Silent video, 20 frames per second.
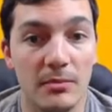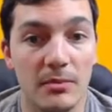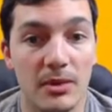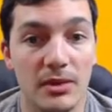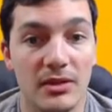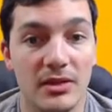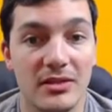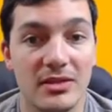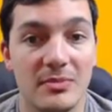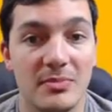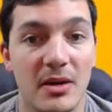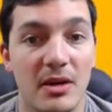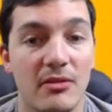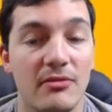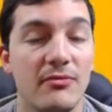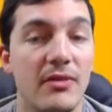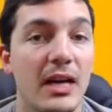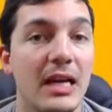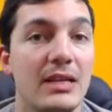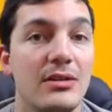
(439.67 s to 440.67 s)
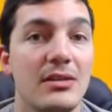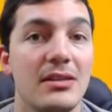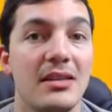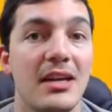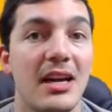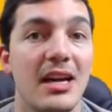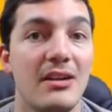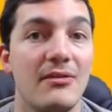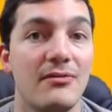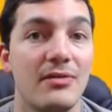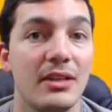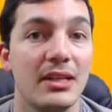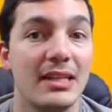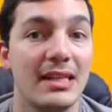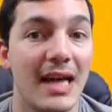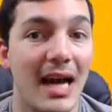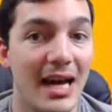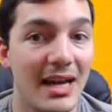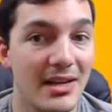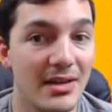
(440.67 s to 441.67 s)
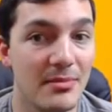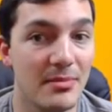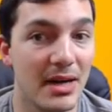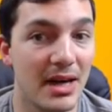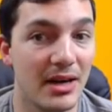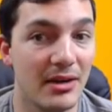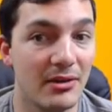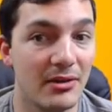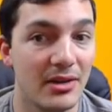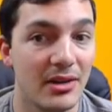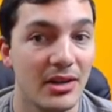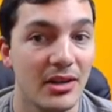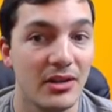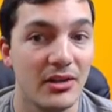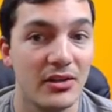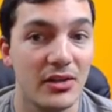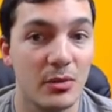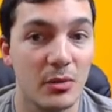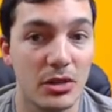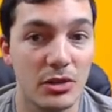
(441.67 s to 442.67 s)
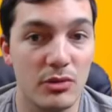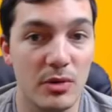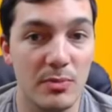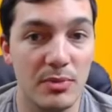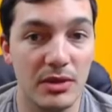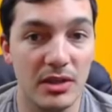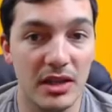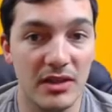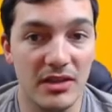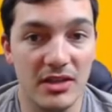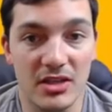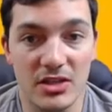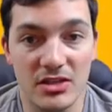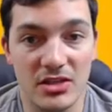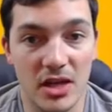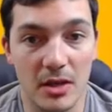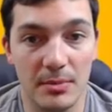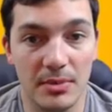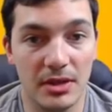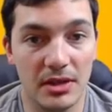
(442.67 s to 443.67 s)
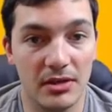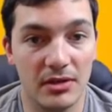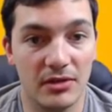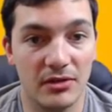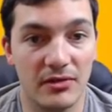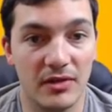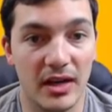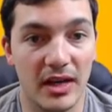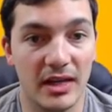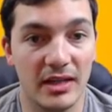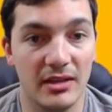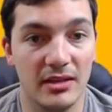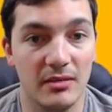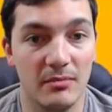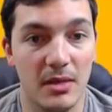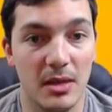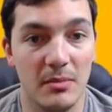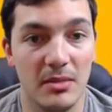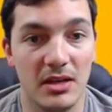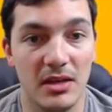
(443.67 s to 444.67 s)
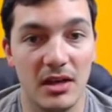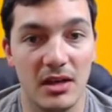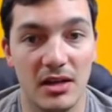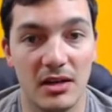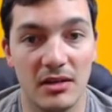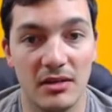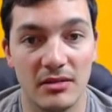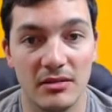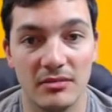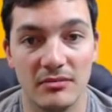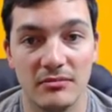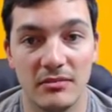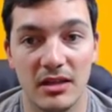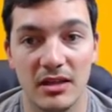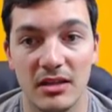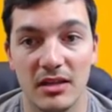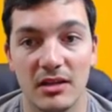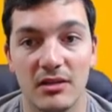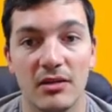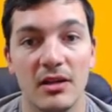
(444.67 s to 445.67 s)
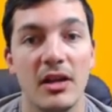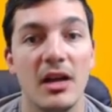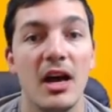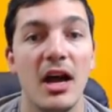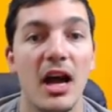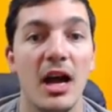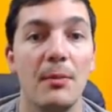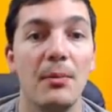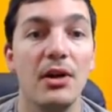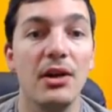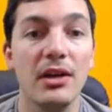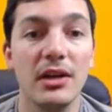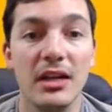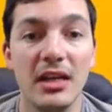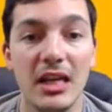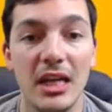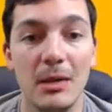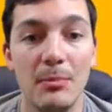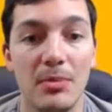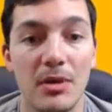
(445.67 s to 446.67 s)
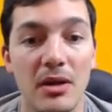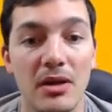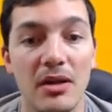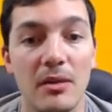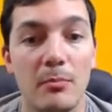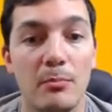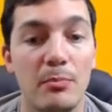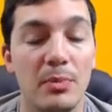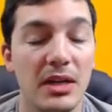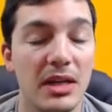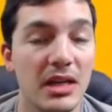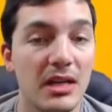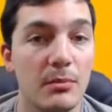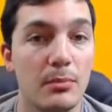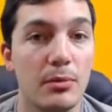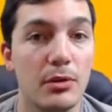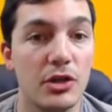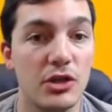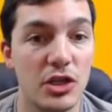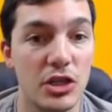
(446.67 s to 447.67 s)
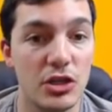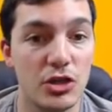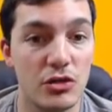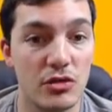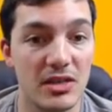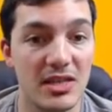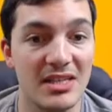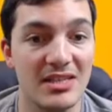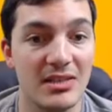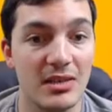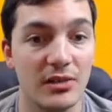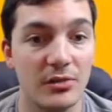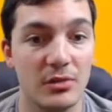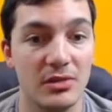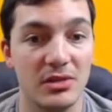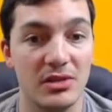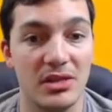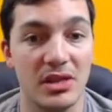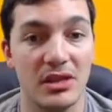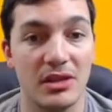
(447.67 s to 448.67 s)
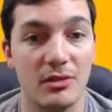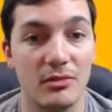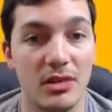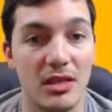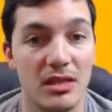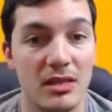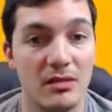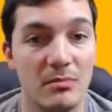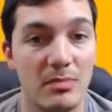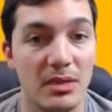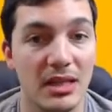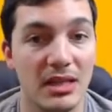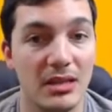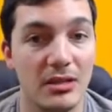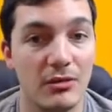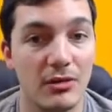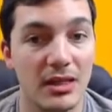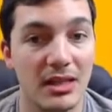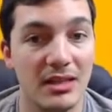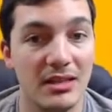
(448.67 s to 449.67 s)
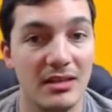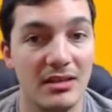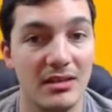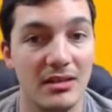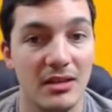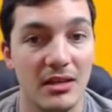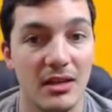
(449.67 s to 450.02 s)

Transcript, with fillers: build the spell factory that I had forgotten about. So where should we put it? I think just up here is fine. Maybe, uh, I don't know. I'm gonna keep the big bushy trees, those ones with the three big green